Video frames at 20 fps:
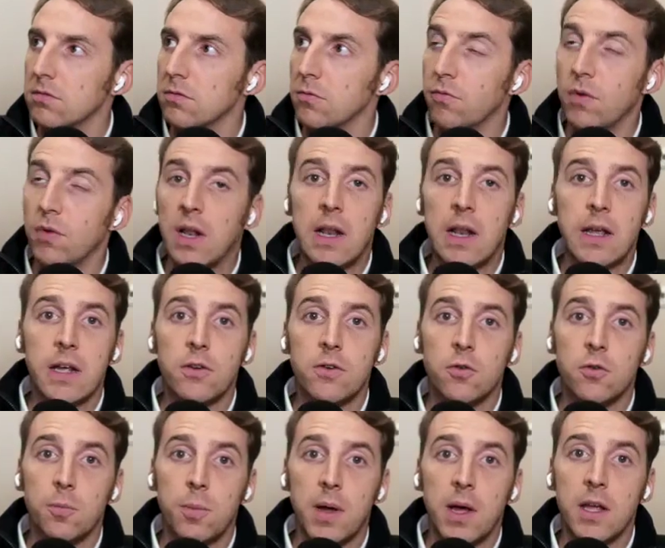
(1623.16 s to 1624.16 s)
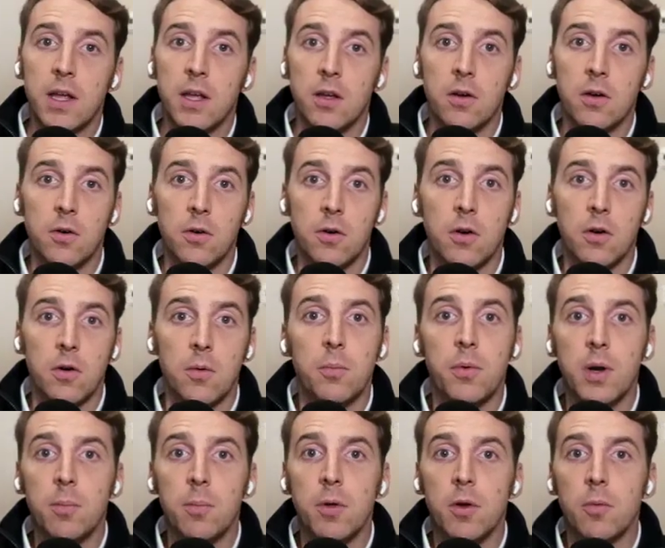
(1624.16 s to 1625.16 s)
willing to pay a
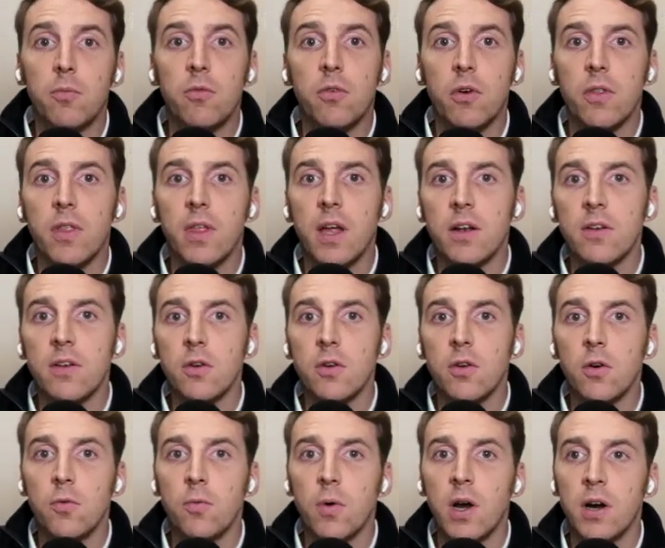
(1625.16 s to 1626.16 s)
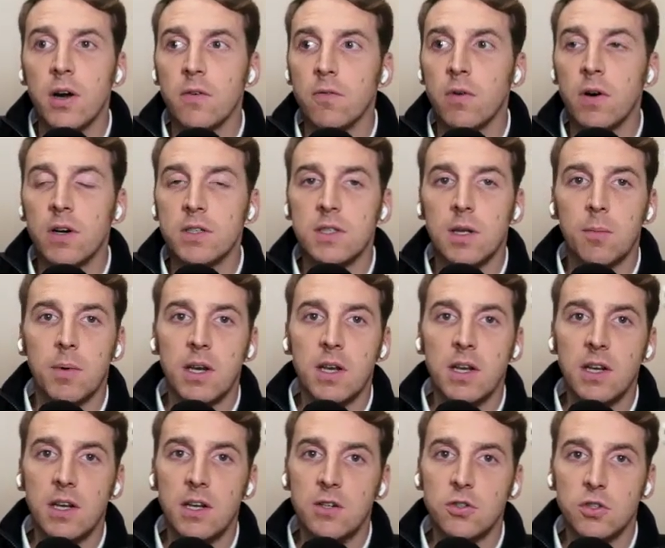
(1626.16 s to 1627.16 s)
premium for that, where
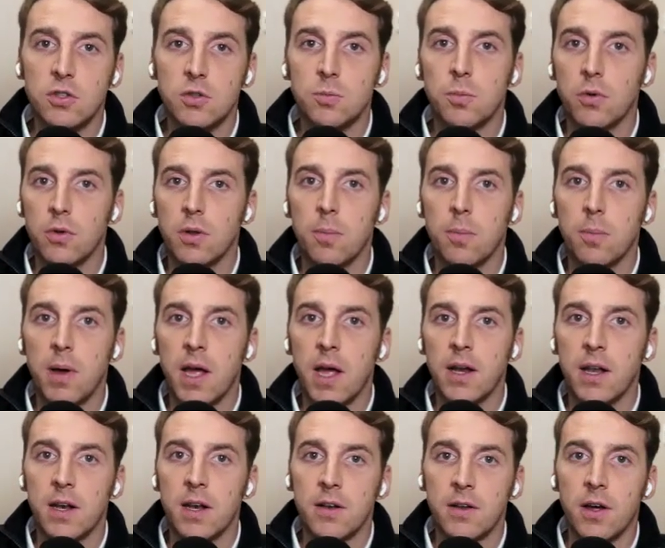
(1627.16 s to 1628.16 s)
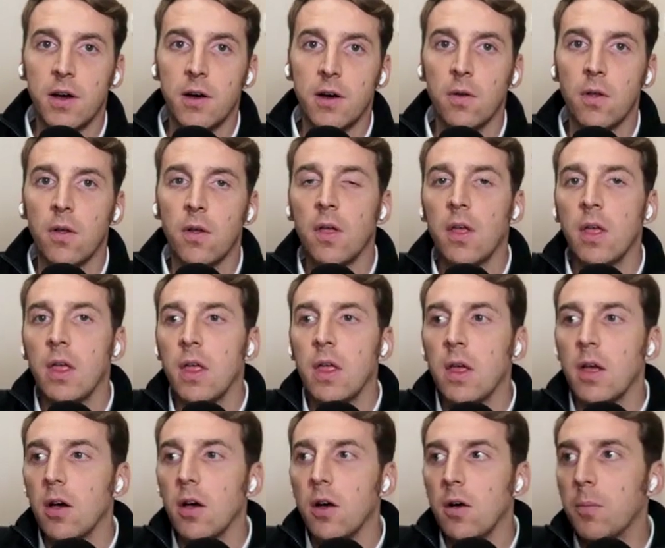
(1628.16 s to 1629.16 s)
somebody didn't just put a bed and a towel,
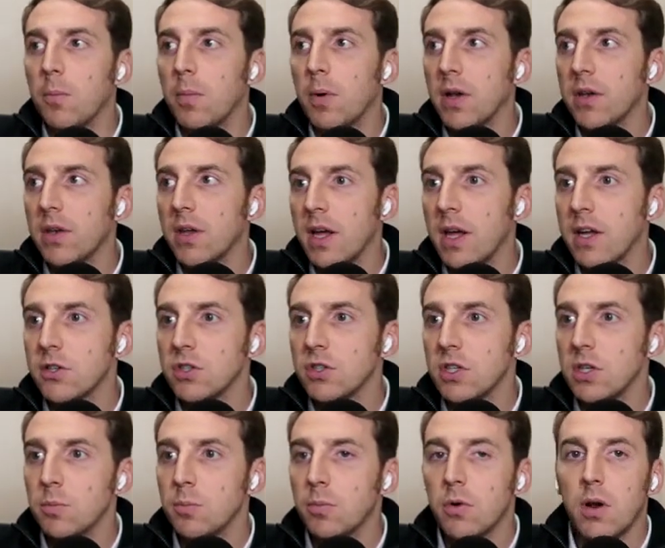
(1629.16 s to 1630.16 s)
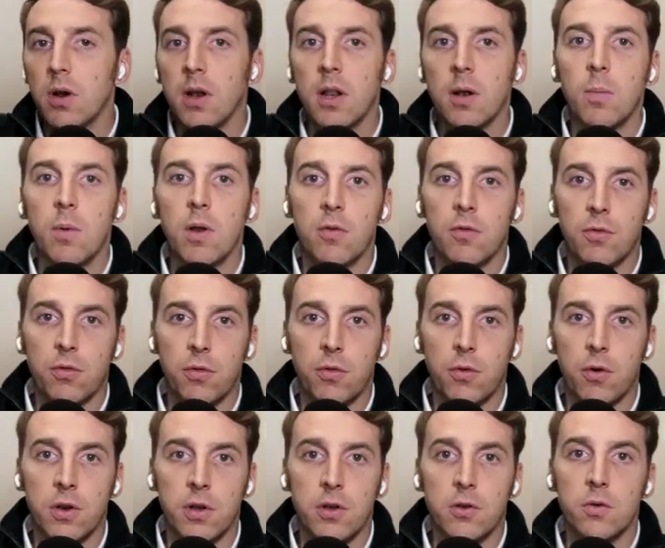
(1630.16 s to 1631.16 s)
but actually put a little bit of
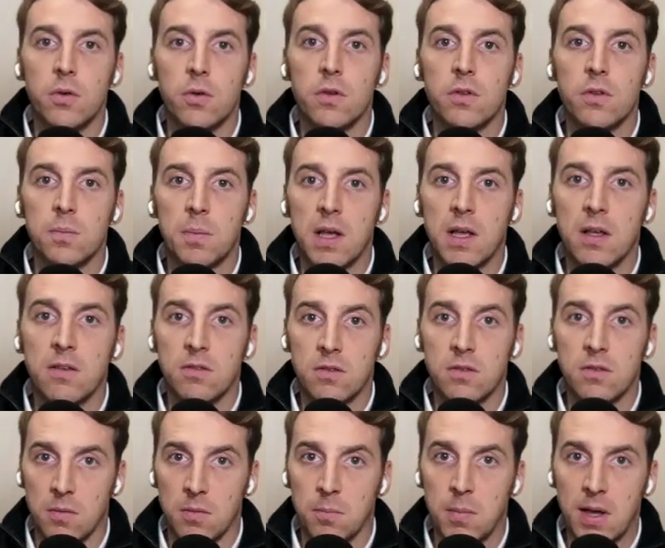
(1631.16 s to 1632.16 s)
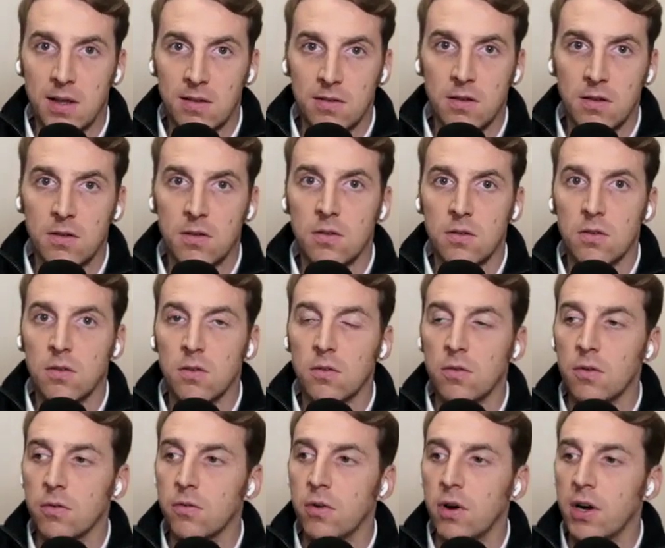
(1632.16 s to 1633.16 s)
thought into the space, makes it
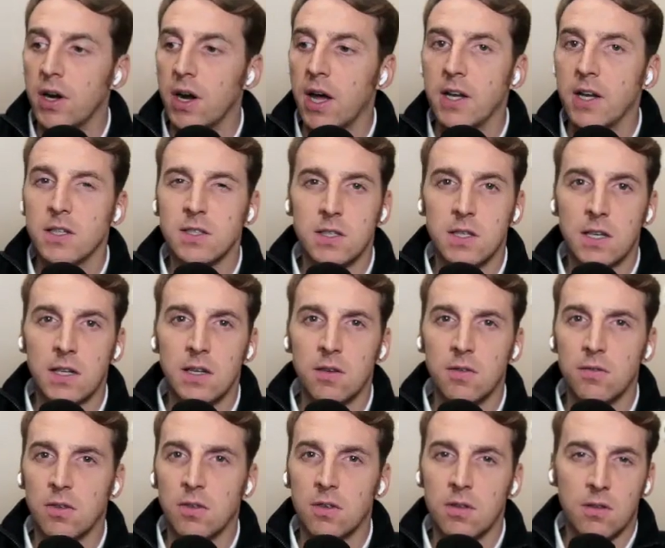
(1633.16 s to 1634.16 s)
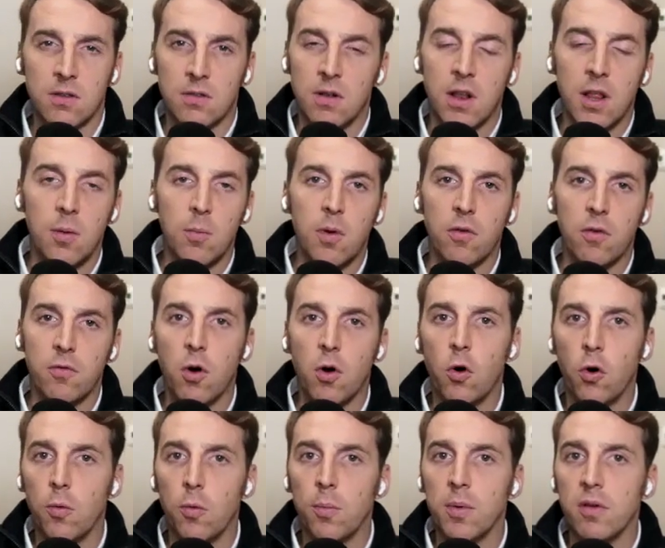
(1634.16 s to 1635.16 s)
very nice and gives it a little bit of a
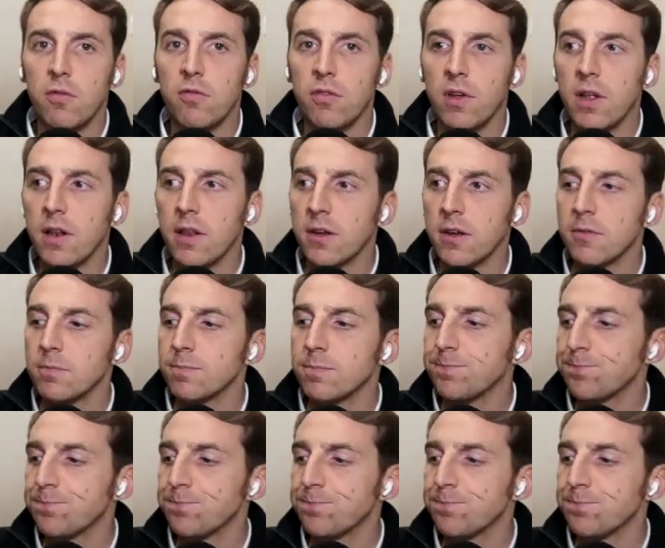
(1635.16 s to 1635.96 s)
homey feeling.